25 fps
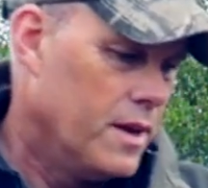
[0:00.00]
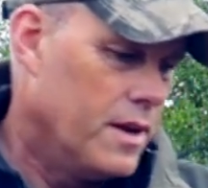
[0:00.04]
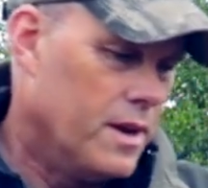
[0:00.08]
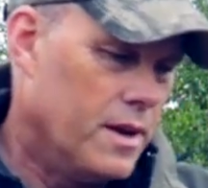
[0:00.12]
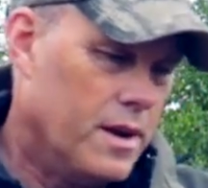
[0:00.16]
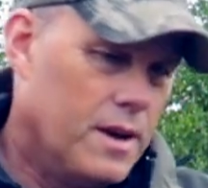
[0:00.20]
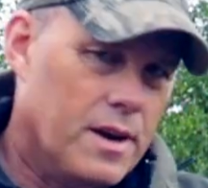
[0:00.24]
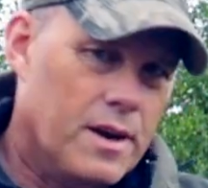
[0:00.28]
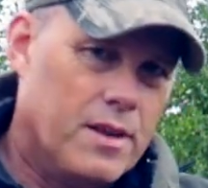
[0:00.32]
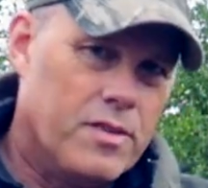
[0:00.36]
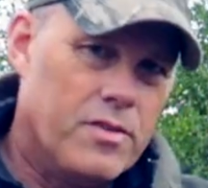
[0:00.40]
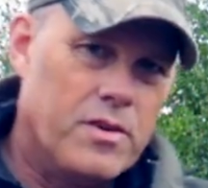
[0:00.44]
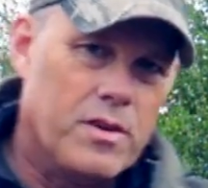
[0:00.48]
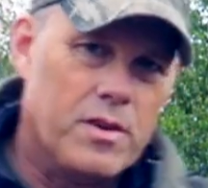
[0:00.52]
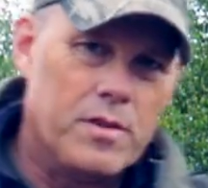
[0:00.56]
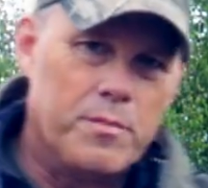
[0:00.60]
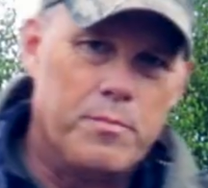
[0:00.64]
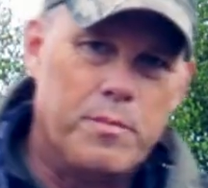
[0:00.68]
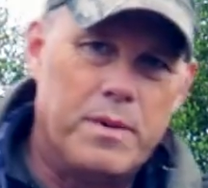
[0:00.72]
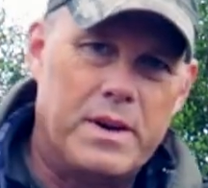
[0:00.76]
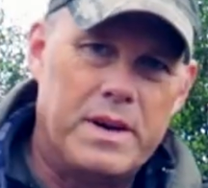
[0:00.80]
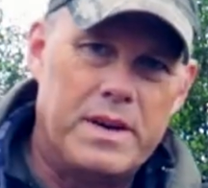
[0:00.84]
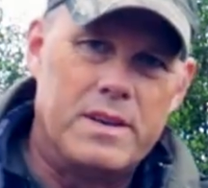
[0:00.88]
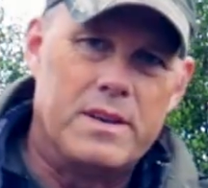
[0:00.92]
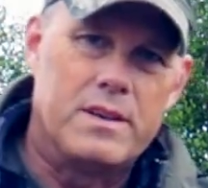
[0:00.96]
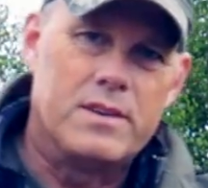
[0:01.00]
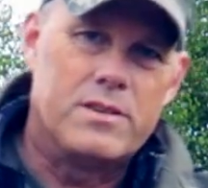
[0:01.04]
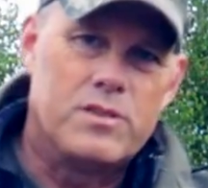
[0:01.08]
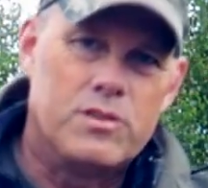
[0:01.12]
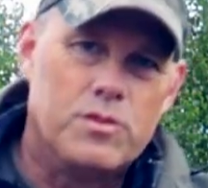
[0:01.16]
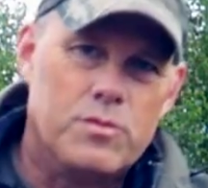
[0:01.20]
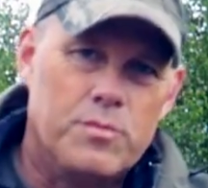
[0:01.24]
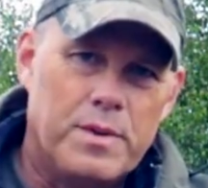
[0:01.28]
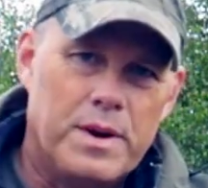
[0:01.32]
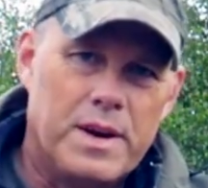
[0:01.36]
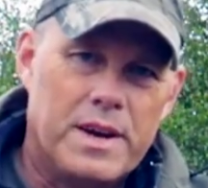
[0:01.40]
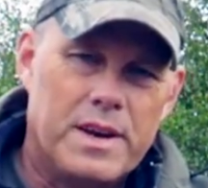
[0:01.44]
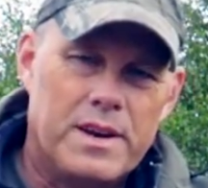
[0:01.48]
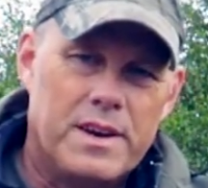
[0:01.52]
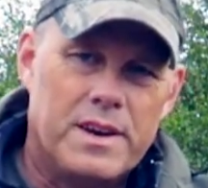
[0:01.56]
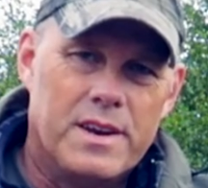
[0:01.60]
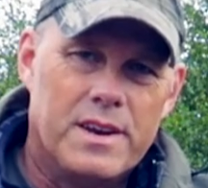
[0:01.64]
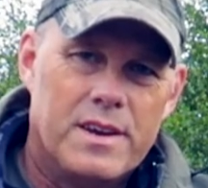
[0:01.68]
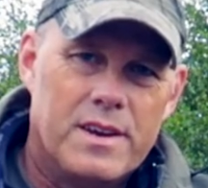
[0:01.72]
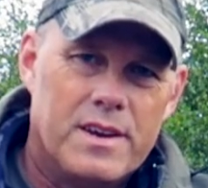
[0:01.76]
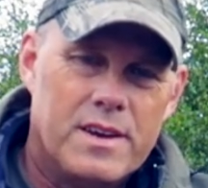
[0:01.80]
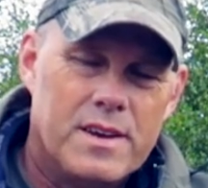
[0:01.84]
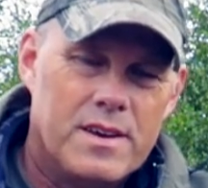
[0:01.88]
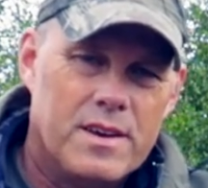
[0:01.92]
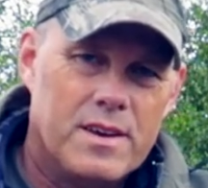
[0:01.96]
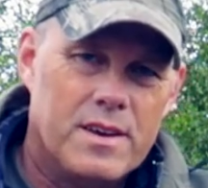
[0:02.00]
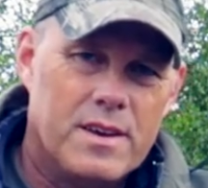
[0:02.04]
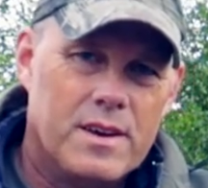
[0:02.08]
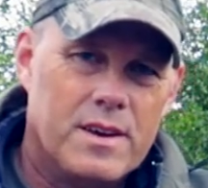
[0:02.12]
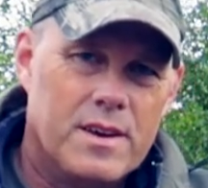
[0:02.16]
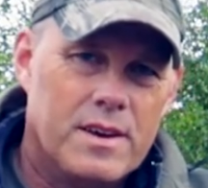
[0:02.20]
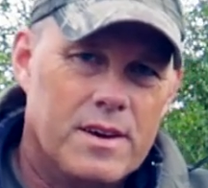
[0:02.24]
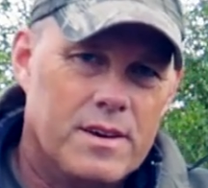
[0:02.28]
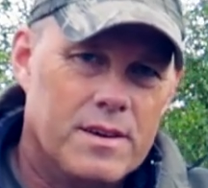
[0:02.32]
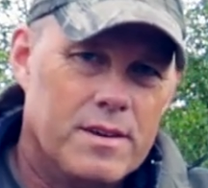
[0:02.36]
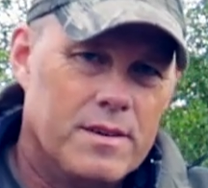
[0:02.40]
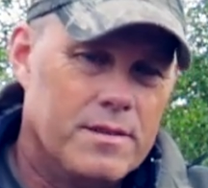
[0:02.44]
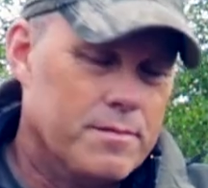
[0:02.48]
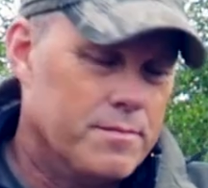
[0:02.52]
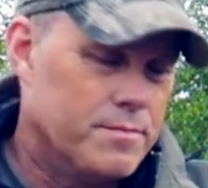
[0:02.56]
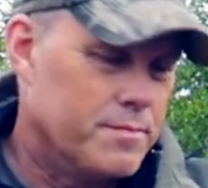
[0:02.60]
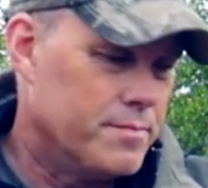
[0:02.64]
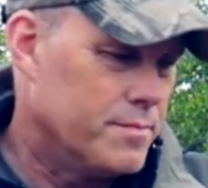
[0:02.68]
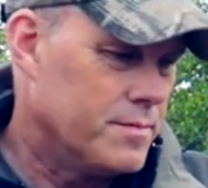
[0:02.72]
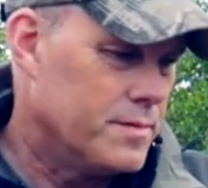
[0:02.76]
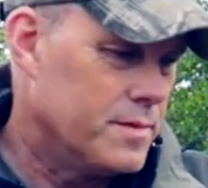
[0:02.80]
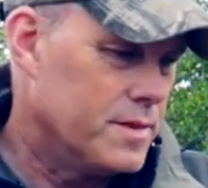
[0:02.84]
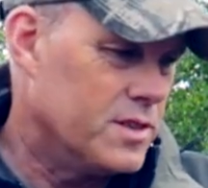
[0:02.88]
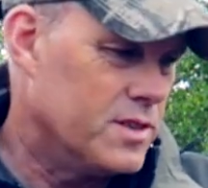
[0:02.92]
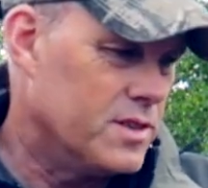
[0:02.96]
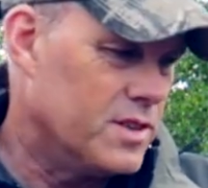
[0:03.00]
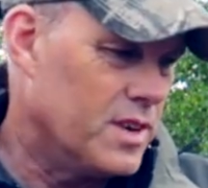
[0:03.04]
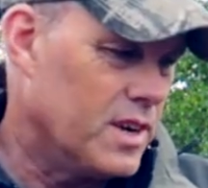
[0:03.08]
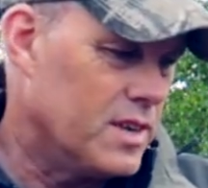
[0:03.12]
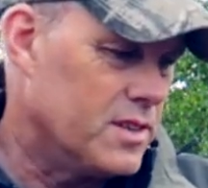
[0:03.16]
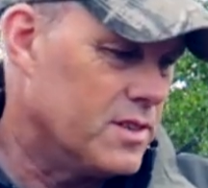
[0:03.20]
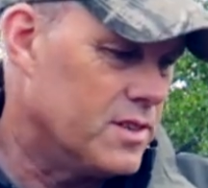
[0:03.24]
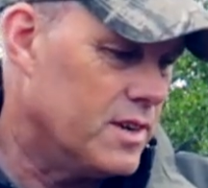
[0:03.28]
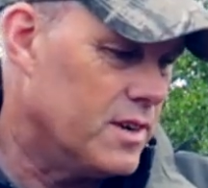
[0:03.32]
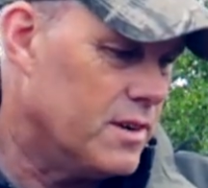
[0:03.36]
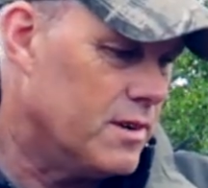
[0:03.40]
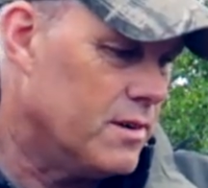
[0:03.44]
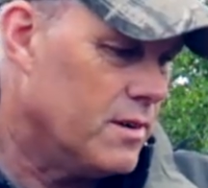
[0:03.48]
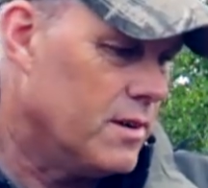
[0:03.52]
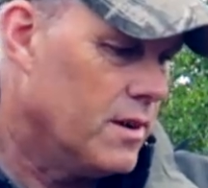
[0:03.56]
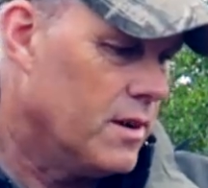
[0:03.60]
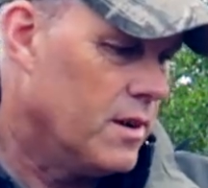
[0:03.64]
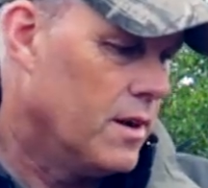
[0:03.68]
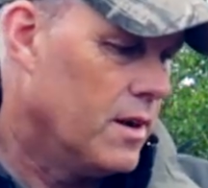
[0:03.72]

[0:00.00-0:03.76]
There are two main designs here.